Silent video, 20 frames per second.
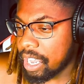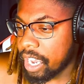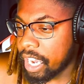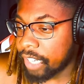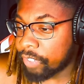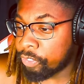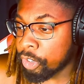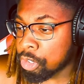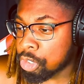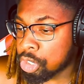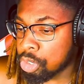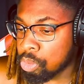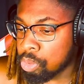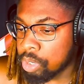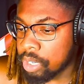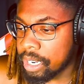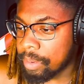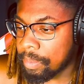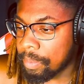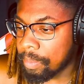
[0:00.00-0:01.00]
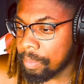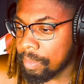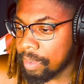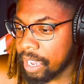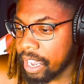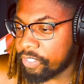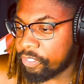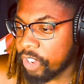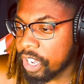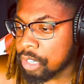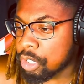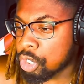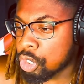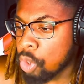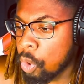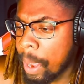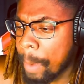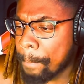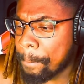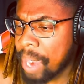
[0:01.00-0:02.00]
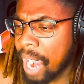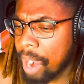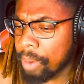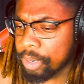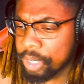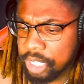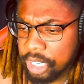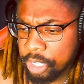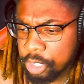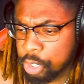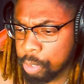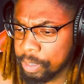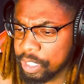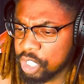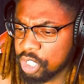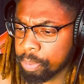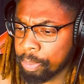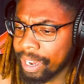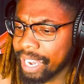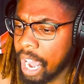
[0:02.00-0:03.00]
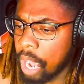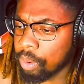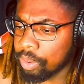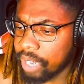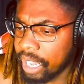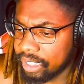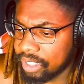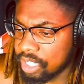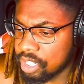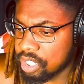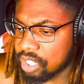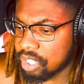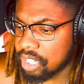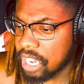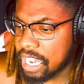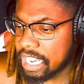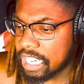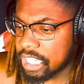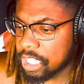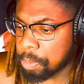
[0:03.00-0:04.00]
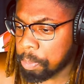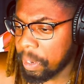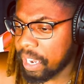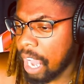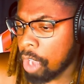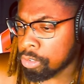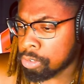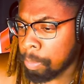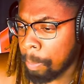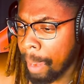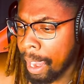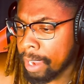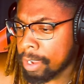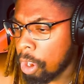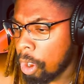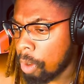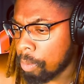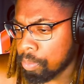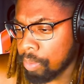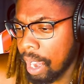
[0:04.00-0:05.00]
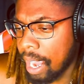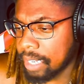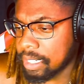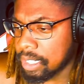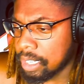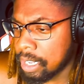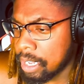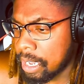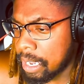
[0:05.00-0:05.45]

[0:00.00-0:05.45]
It felt so embarrassing to be spread out like this, spread out by a comrade.